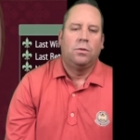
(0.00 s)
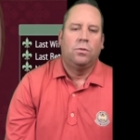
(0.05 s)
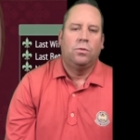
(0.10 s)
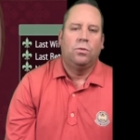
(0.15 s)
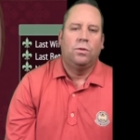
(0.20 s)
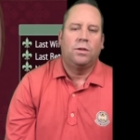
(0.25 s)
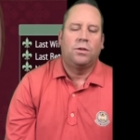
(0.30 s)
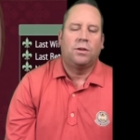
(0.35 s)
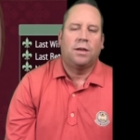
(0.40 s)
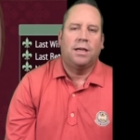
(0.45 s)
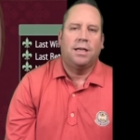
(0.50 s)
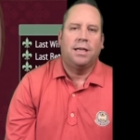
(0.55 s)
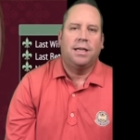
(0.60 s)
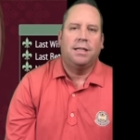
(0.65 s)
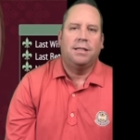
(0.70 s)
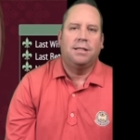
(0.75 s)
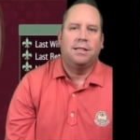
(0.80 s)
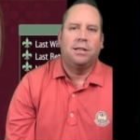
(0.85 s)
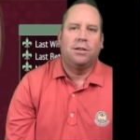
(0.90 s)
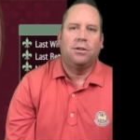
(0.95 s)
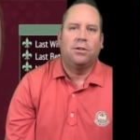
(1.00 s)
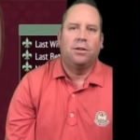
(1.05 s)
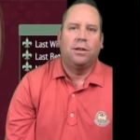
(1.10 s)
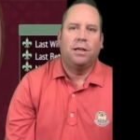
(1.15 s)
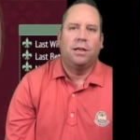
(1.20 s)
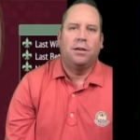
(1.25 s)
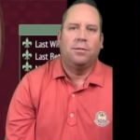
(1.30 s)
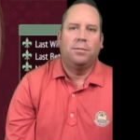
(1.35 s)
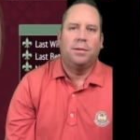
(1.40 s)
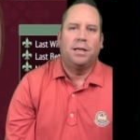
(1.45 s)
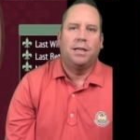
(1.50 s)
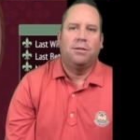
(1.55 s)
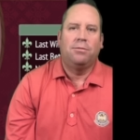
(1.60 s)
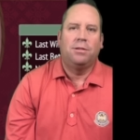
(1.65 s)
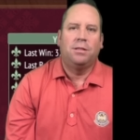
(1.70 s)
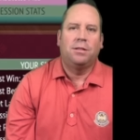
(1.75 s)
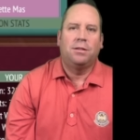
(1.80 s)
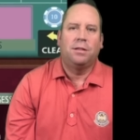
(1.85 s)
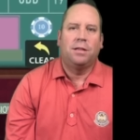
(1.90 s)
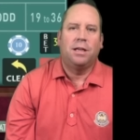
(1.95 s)
Ooh, it tried to hit zero there, but it
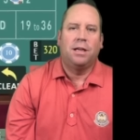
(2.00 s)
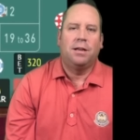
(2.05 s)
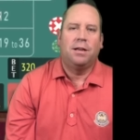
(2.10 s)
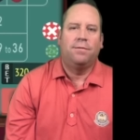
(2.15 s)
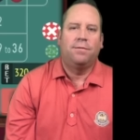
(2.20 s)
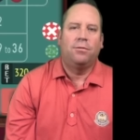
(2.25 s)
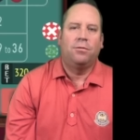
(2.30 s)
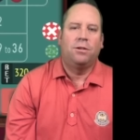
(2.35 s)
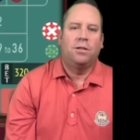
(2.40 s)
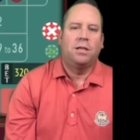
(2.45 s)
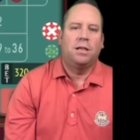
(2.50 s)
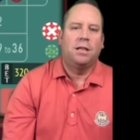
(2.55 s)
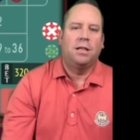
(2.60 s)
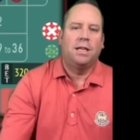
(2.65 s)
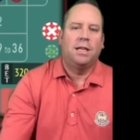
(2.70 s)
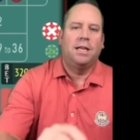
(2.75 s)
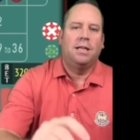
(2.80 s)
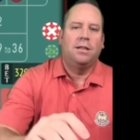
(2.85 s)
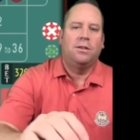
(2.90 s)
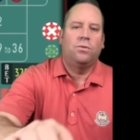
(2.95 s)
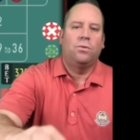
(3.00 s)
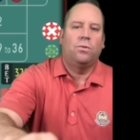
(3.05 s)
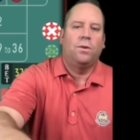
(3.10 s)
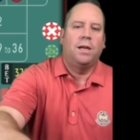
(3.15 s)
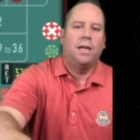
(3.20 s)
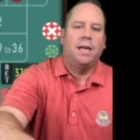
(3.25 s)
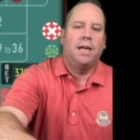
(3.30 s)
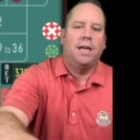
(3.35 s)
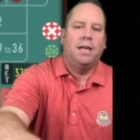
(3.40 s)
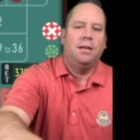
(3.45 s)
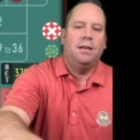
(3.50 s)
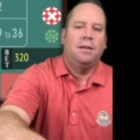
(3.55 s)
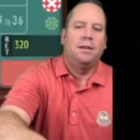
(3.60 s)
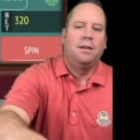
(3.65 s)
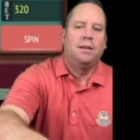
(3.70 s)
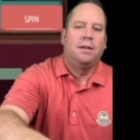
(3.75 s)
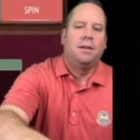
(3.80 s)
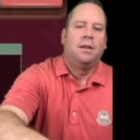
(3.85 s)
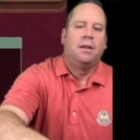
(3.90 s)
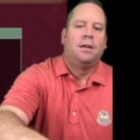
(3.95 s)
was uh, fortunately hit 28.
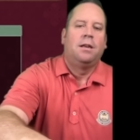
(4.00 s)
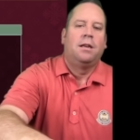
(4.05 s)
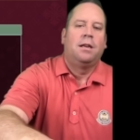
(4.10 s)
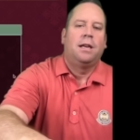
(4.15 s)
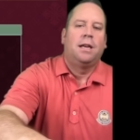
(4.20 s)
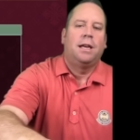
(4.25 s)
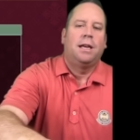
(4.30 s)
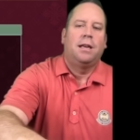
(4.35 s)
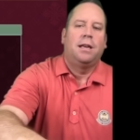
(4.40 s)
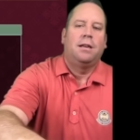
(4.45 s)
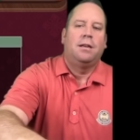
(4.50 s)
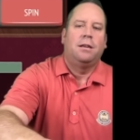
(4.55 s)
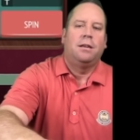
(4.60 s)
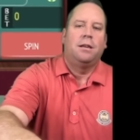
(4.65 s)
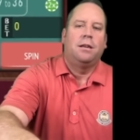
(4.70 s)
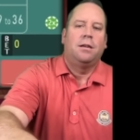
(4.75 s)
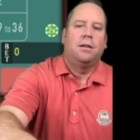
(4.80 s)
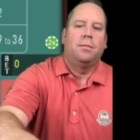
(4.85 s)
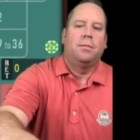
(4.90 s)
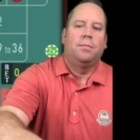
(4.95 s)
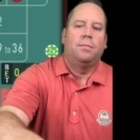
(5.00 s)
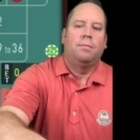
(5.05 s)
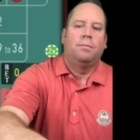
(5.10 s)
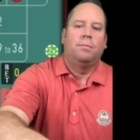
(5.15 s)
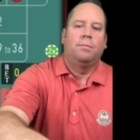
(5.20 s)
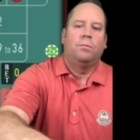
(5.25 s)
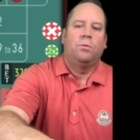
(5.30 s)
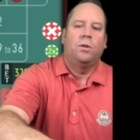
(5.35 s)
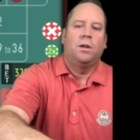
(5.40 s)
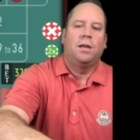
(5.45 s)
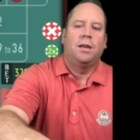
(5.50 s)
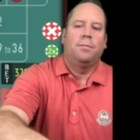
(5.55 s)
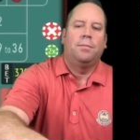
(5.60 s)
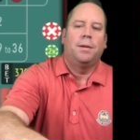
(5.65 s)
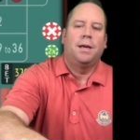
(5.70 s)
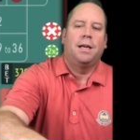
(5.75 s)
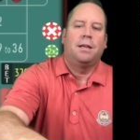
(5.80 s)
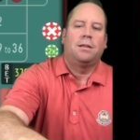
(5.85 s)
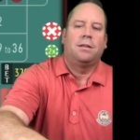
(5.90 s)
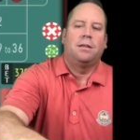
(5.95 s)
And um, we'll get
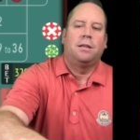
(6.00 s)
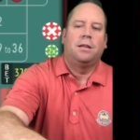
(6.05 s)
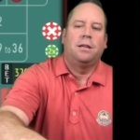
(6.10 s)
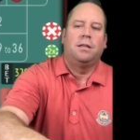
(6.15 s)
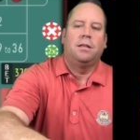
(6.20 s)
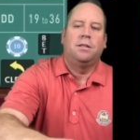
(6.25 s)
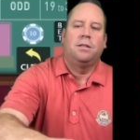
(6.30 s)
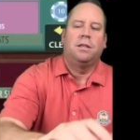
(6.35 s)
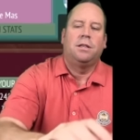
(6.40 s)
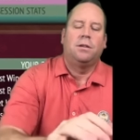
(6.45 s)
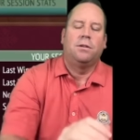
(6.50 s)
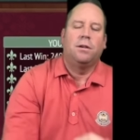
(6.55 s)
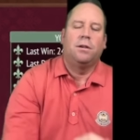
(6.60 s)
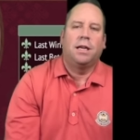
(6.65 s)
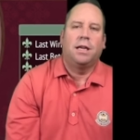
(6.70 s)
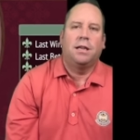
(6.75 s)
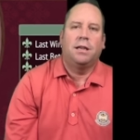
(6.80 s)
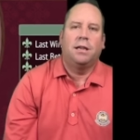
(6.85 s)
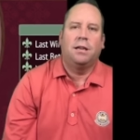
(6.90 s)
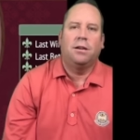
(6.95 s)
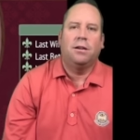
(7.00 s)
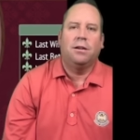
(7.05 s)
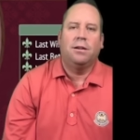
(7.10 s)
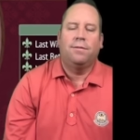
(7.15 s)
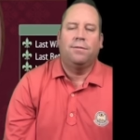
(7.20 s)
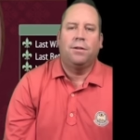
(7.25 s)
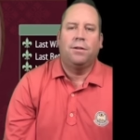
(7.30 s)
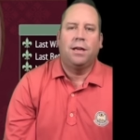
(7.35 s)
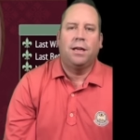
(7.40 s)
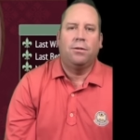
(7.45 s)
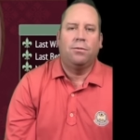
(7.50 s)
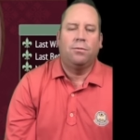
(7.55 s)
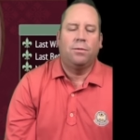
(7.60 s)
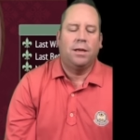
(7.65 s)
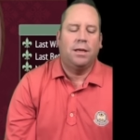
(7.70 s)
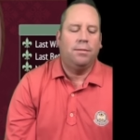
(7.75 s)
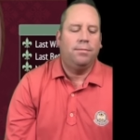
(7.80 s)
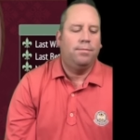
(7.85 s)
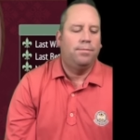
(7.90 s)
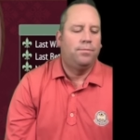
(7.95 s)
back to zero again here if we get a
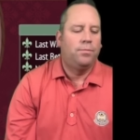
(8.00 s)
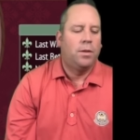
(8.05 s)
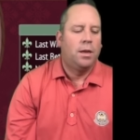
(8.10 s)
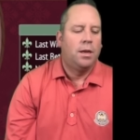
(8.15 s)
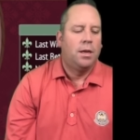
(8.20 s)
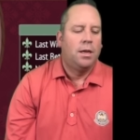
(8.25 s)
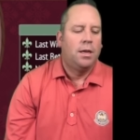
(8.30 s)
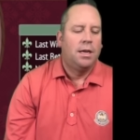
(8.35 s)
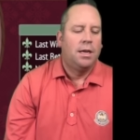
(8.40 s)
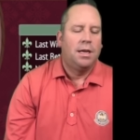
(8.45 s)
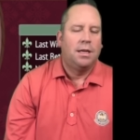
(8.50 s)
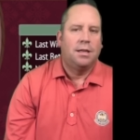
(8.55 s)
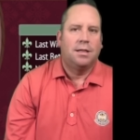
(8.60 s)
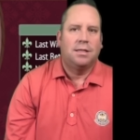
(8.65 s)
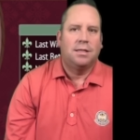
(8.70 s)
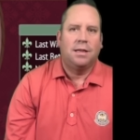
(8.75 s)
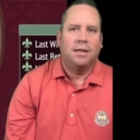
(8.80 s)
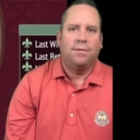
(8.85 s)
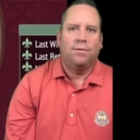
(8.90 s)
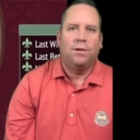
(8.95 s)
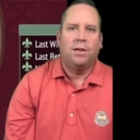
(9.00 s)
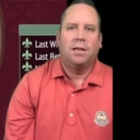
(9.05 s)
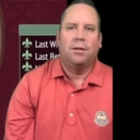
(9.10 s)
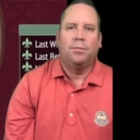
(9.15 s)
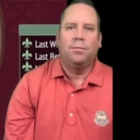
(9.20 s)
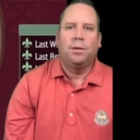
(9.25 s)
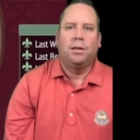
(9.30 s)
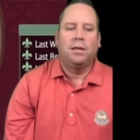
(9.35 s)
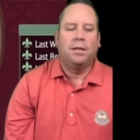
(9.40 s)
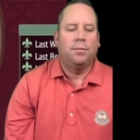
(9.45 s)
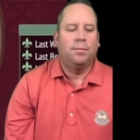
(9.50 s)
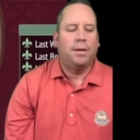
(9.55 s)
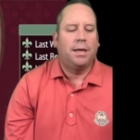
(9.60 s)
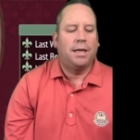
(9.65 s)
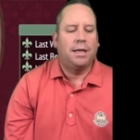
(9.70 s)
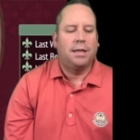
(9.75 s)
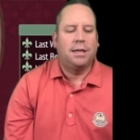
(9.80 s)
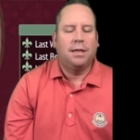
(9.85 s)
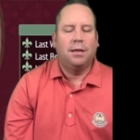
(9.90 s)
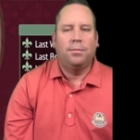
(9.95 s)
win. Let's see if we can build it
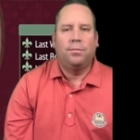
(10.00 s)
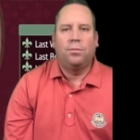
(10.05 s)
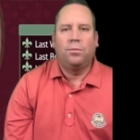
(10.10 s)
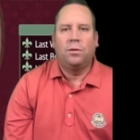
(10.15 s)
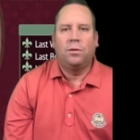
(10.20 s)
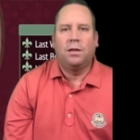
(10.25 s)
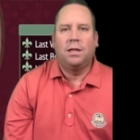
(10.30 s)
back up. We're